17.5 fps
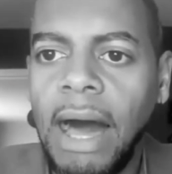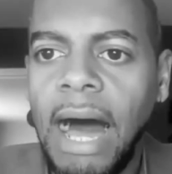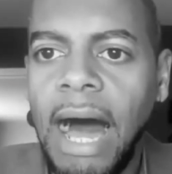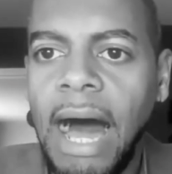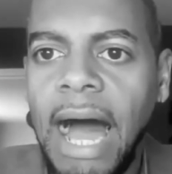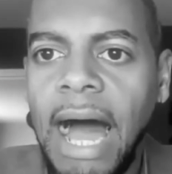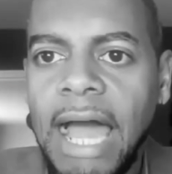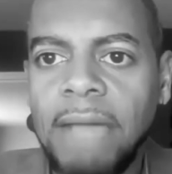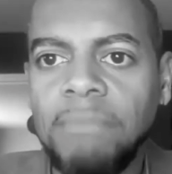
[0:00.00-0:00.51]

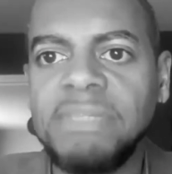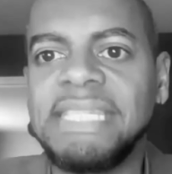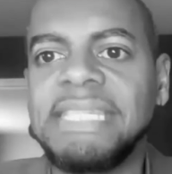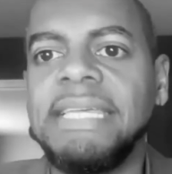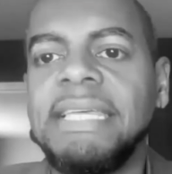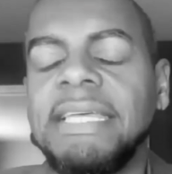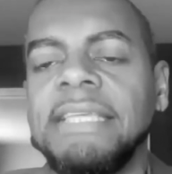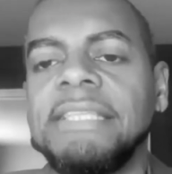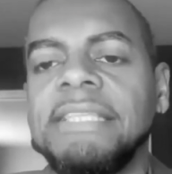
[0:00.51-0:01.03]
I'm
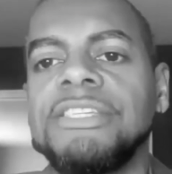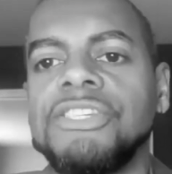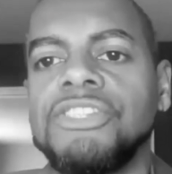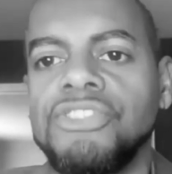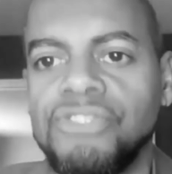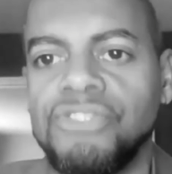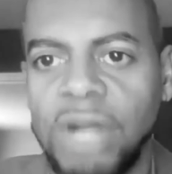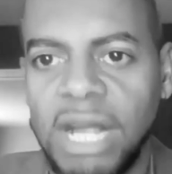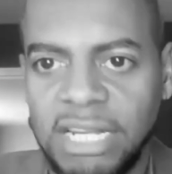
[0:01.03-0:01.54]
seeking to
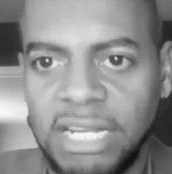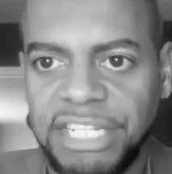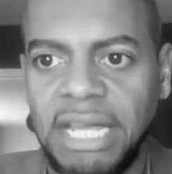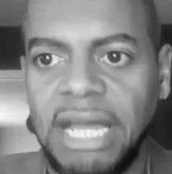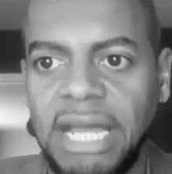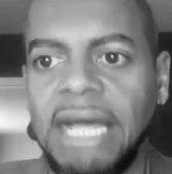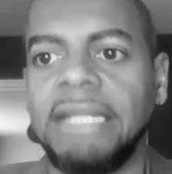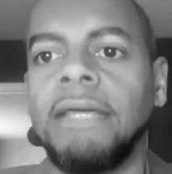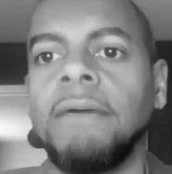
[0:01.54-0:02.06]

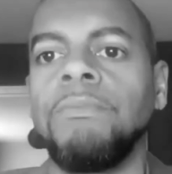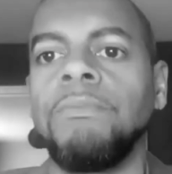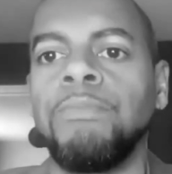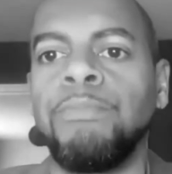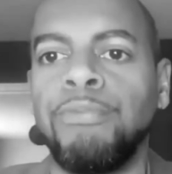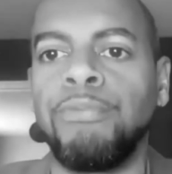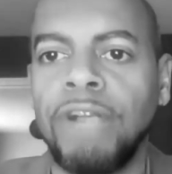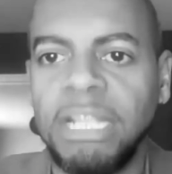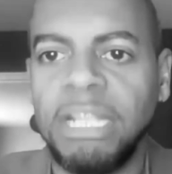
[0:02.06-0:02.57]
structure an
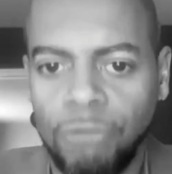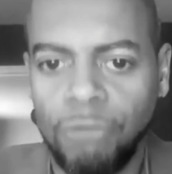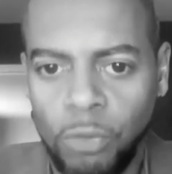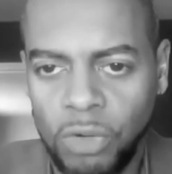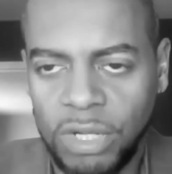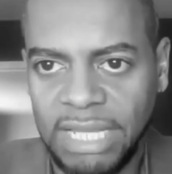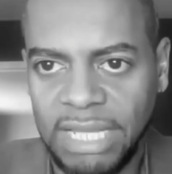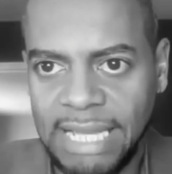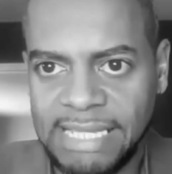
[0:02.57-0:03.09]
umbrella
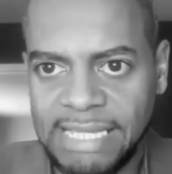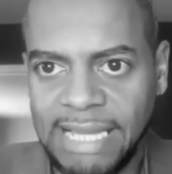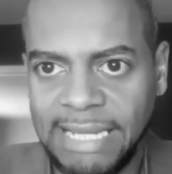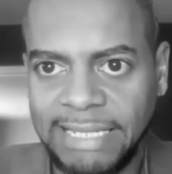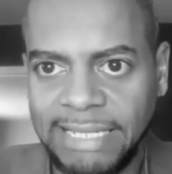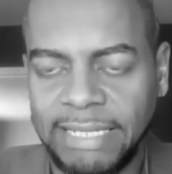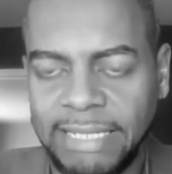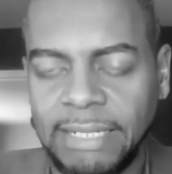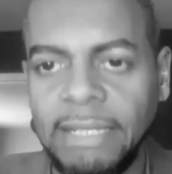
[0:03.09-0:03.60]

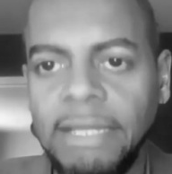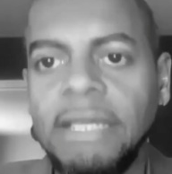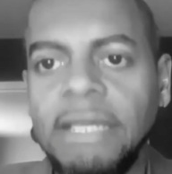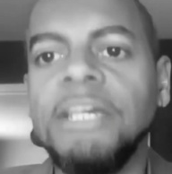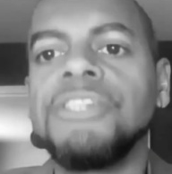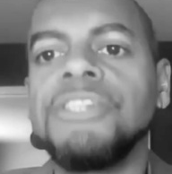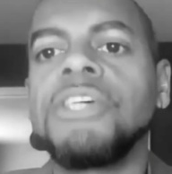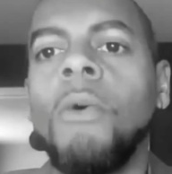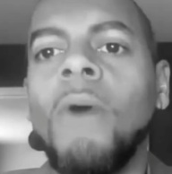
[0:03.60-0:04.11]
organization.
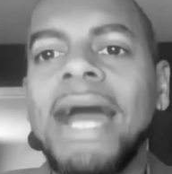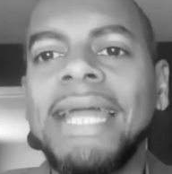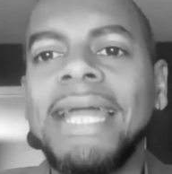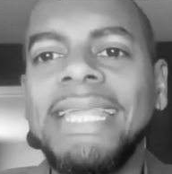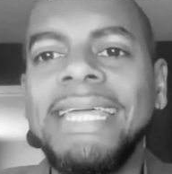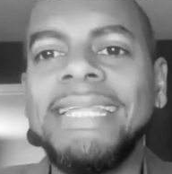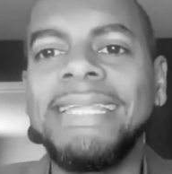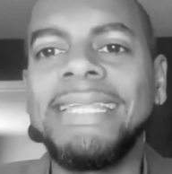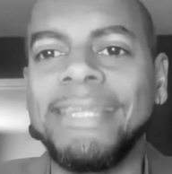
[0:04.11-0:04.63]
So I
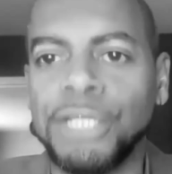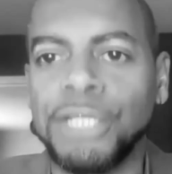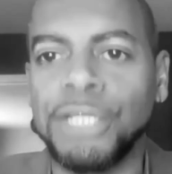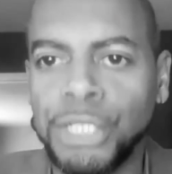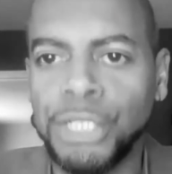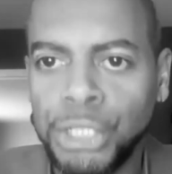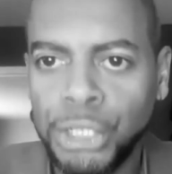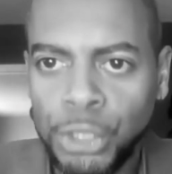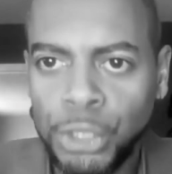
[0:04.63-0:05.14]
need the
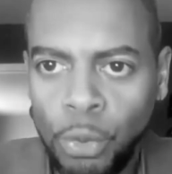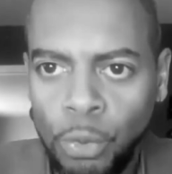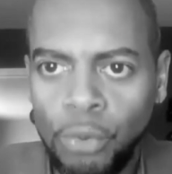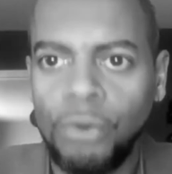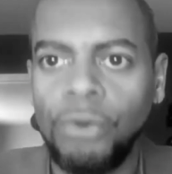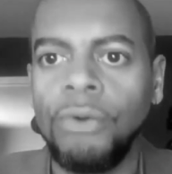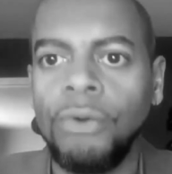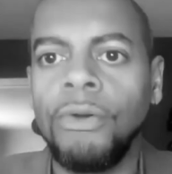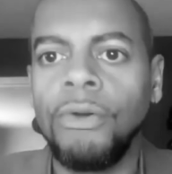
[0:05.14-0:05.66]

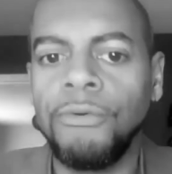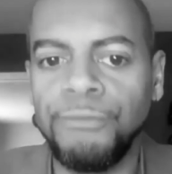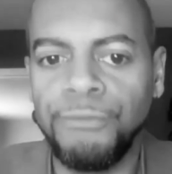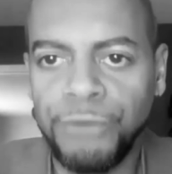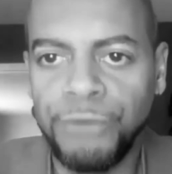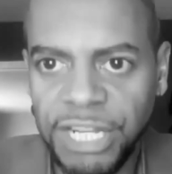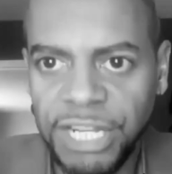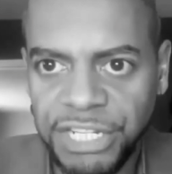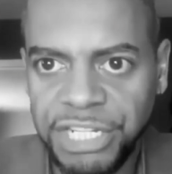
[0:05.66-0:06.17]
short
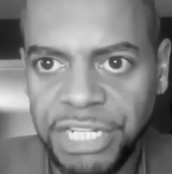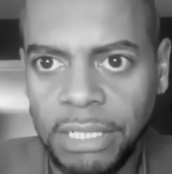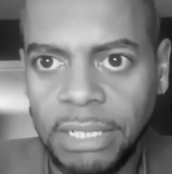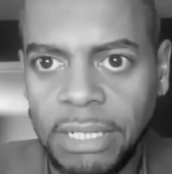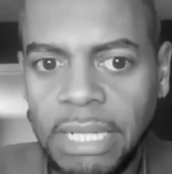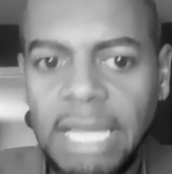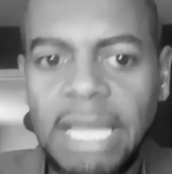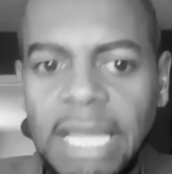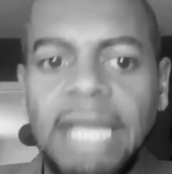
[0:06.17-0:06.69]
version,
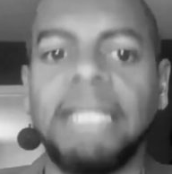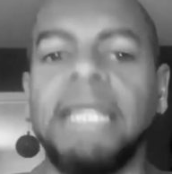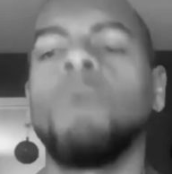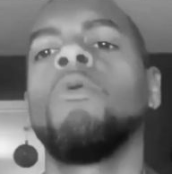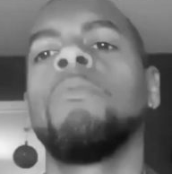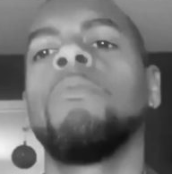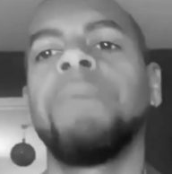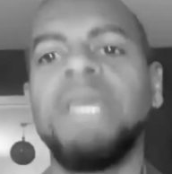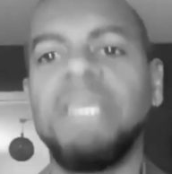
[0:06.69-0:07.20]
and I
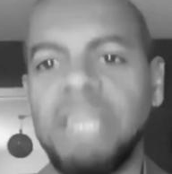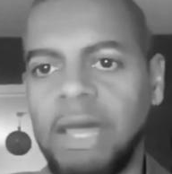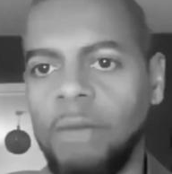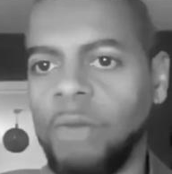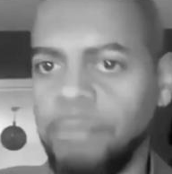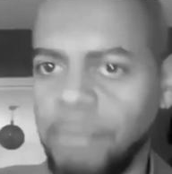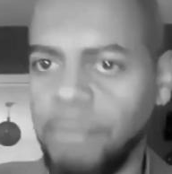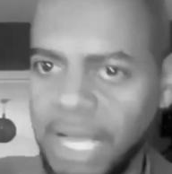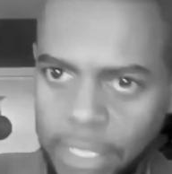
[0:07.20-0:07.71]
will be there
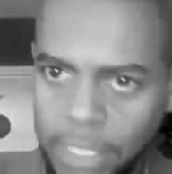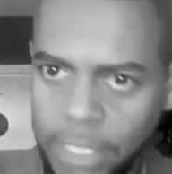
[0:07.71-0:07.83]
with my